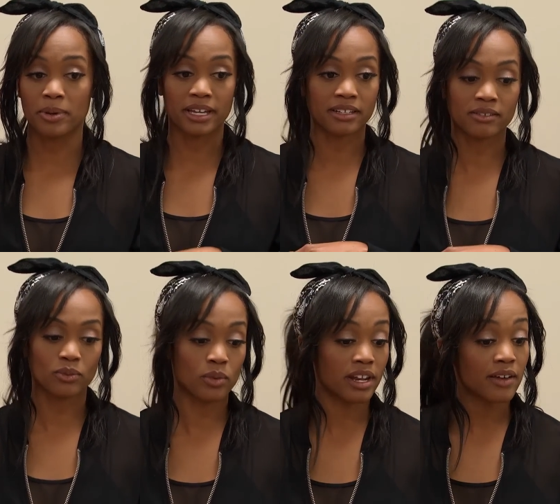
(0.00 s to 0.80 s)
but
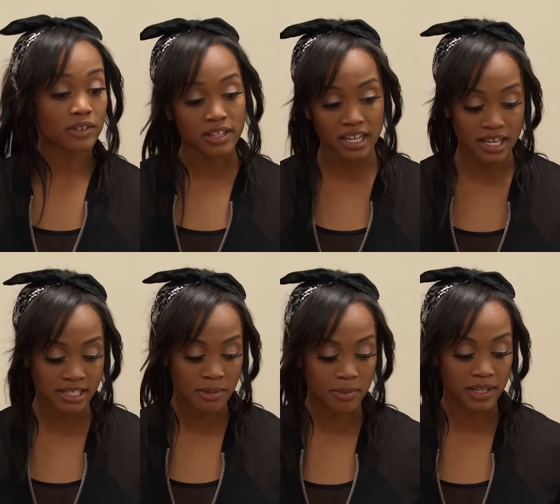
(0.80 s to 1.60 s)
whatever the case
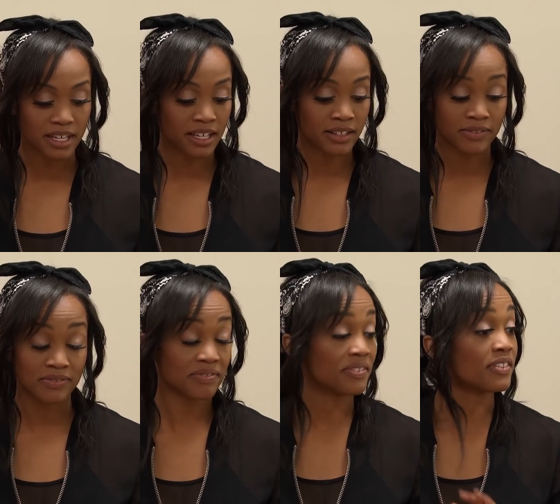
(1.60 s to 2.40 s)
may be,
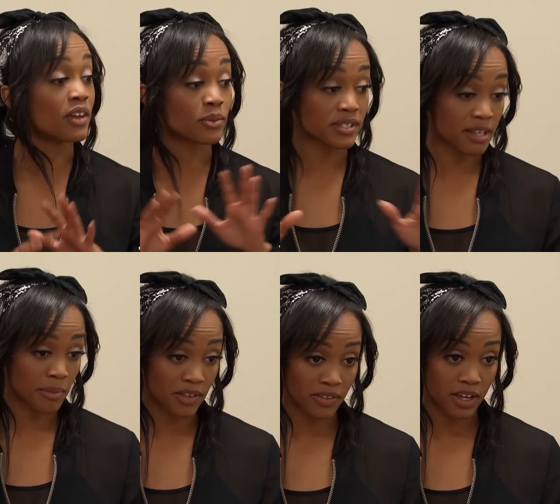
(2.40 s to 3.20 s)
there was something